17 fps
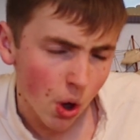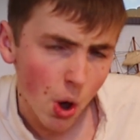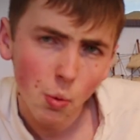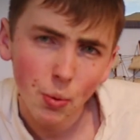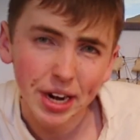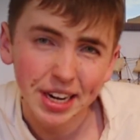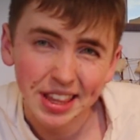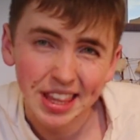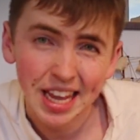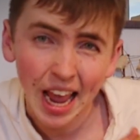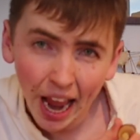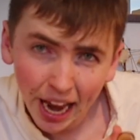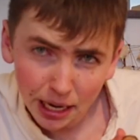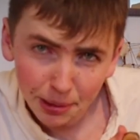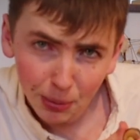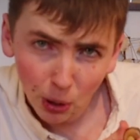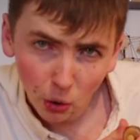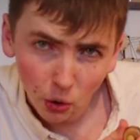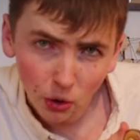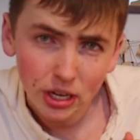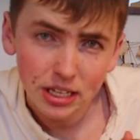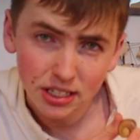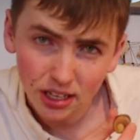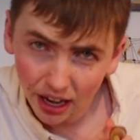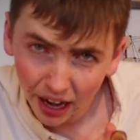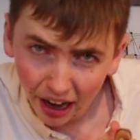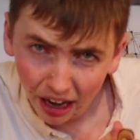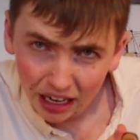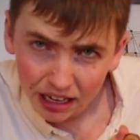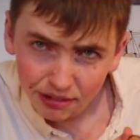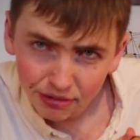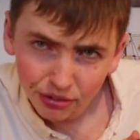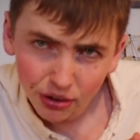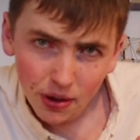When the animal is
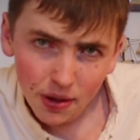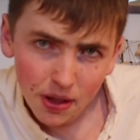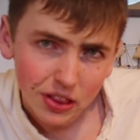alive,